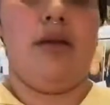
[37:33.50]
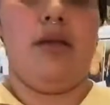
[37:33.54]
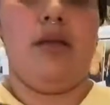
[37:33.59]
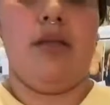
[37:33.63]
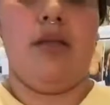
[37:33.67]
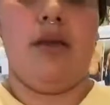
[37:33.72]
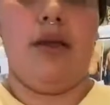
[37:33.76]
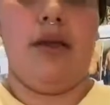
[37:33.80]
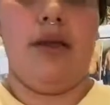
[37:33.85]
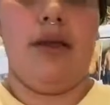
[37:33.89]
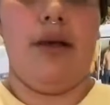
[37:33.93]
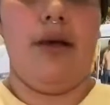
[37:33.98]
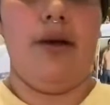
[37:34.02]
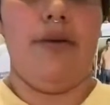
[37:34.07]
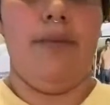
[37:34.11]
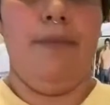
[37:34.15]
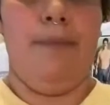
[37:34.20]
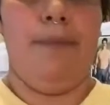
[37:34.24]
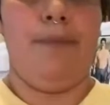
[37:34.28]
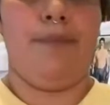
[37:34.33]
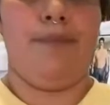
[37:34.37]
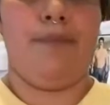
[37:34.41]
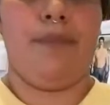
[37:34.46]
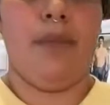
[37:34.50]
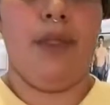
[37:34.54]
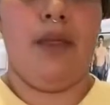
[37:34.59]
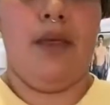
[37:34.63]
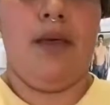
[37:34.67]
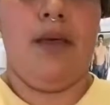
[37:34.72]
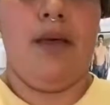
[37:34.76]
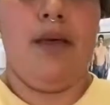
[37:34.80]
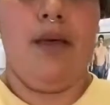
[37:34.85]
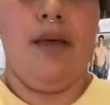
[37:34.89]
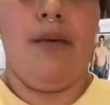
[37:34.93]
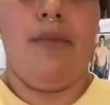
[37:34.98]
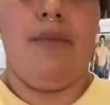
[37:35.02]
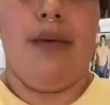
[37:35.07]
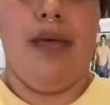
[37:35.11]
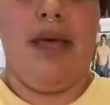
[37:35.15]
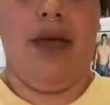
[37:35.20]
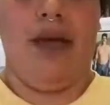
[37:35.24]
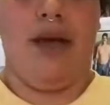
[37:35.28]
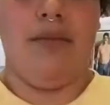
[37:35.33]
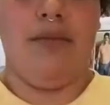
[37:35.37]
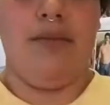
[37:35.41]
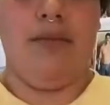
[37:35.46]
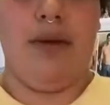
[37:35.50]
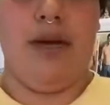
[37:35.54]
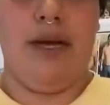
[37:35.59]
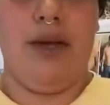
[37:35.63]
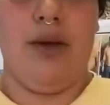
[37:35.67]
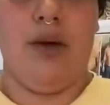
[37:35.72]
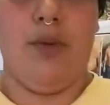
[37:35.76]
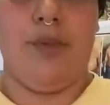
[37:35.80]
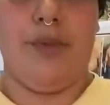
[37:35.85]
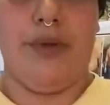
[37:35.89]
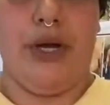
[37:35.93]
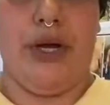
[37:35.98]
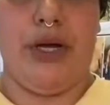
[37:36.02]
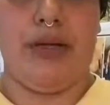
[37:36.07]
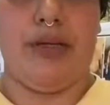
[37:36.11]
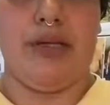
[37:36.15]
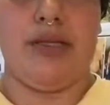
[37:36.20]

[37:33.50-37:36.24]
There you go. Bam. I hope y'all can